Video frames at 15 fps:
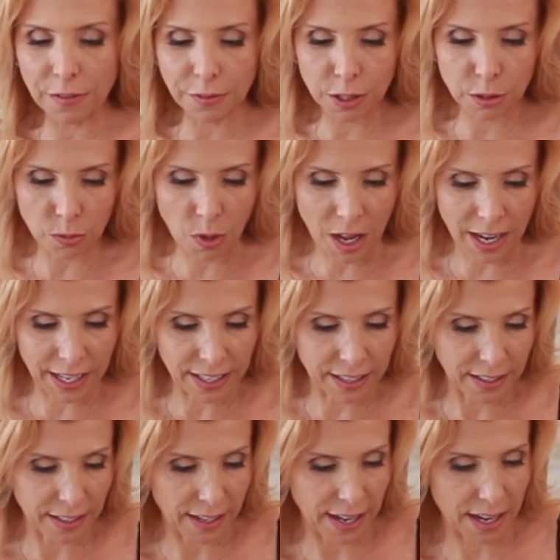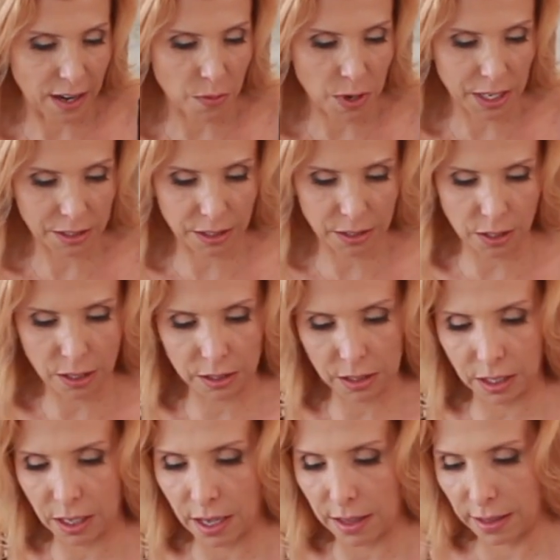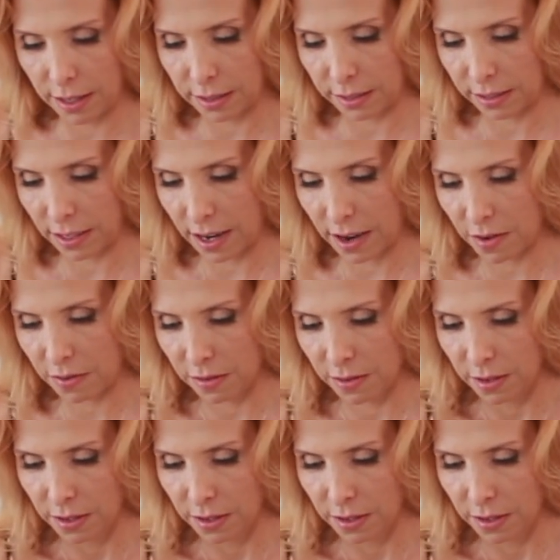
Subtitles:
off the twine, and I want to start to cut this now.